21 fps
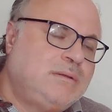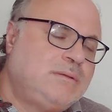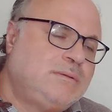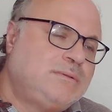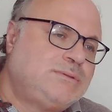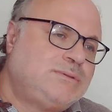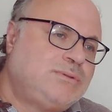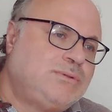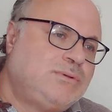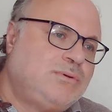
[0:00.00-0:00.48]

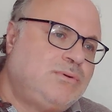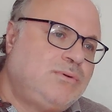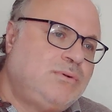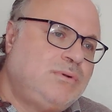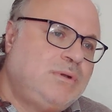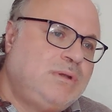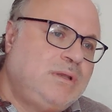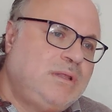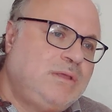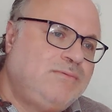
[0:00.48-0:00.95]
So
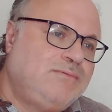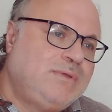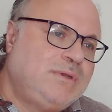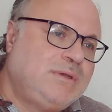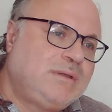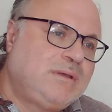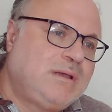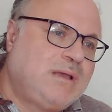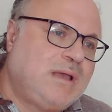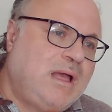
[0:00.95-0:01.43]

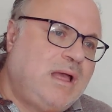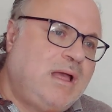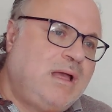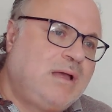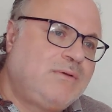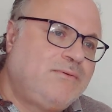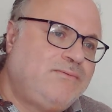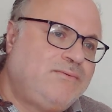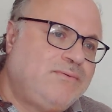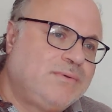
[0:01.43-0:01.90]
living
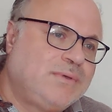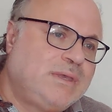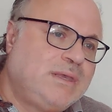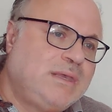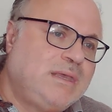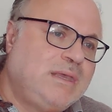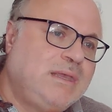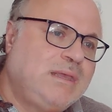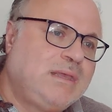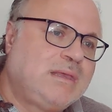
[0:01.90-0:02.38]
car
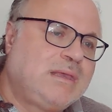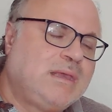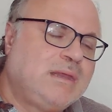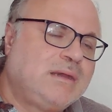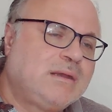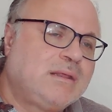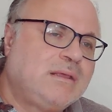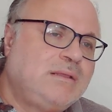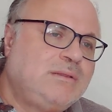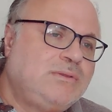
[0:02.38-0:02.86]
free
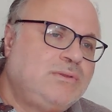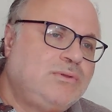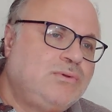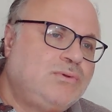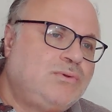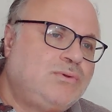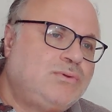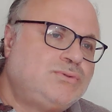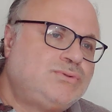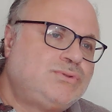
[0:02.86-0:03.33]
can
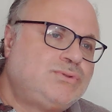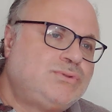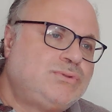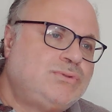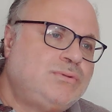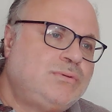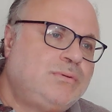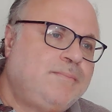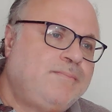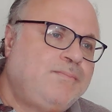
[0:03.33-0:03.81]

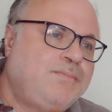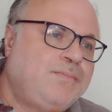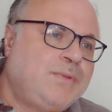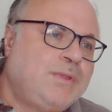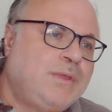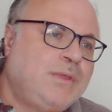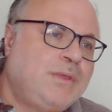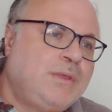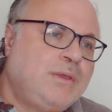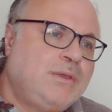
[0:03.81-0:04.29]
reduce
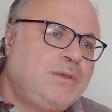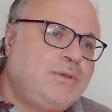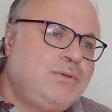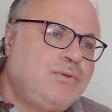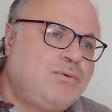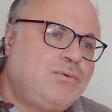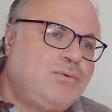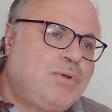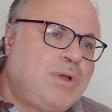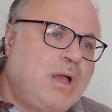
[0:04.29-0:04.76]

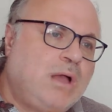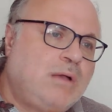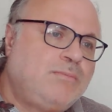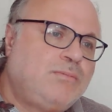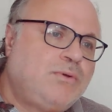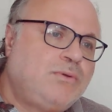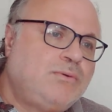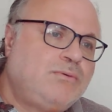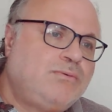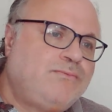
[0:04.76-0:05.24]
your
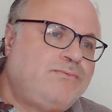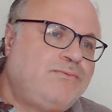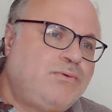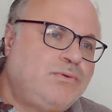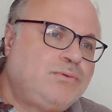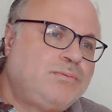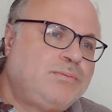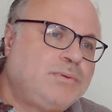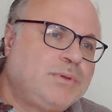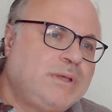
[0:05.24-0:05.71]
carbon
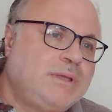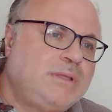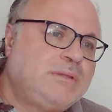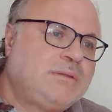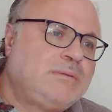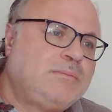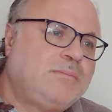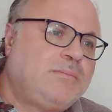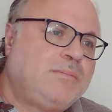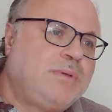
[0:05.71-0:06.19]

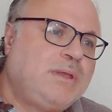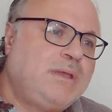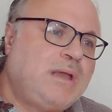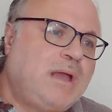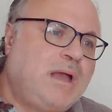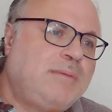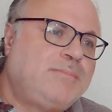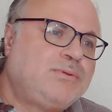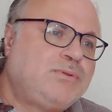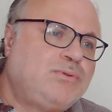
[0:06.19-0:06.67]
footprint by
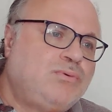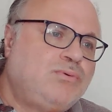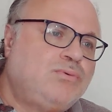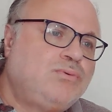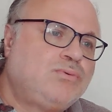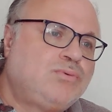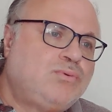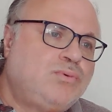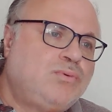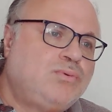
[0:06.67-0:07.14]
up
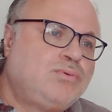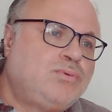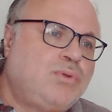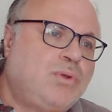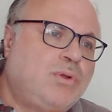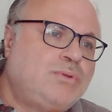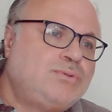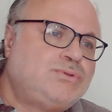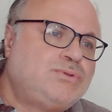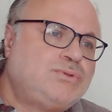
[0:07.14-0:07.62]
to 2
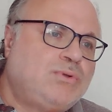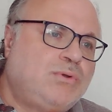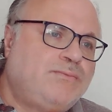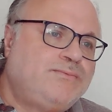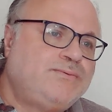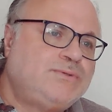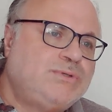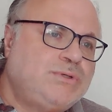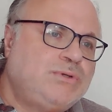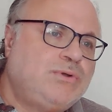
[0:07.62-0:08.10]
tons of
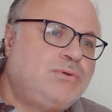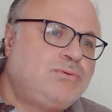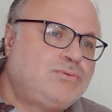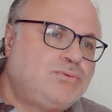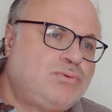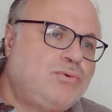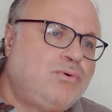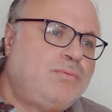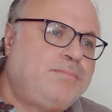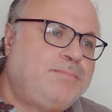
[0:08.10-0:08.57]

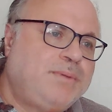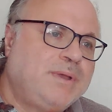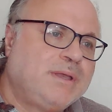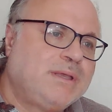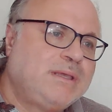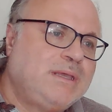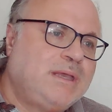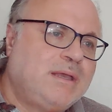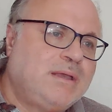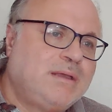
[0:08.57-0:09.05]
CO2 per
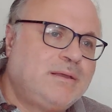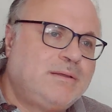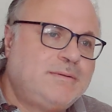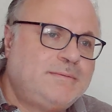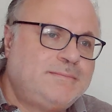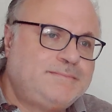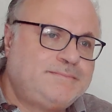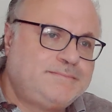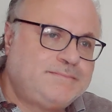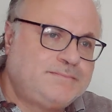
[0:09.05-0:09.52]
year
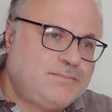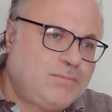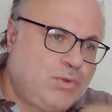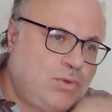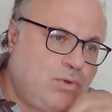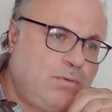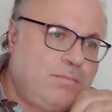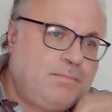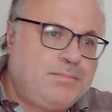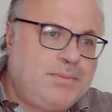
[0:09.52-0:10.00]

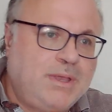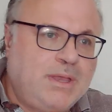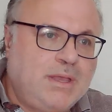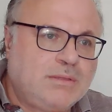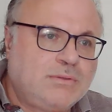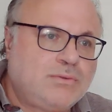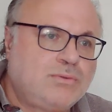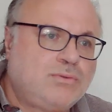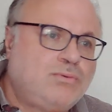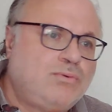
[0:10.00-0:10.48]

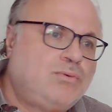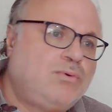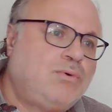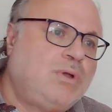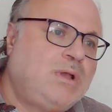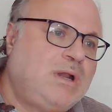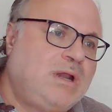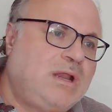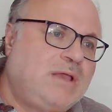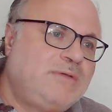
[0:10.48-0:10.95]
compared to
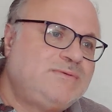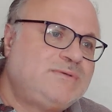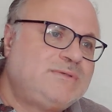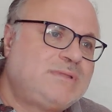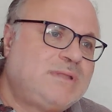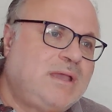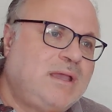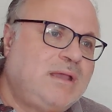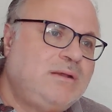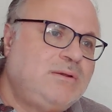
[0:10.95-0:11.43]
a
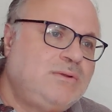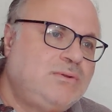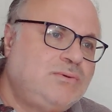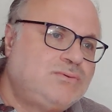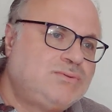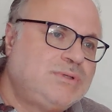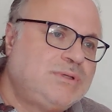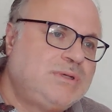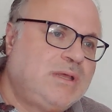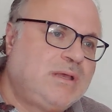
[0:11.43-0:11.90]
lifestyle
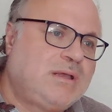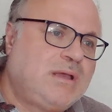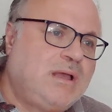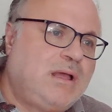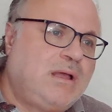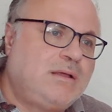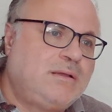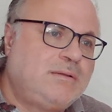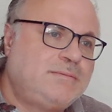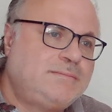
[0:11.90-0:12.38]
using a
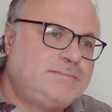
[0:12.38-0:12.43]
car.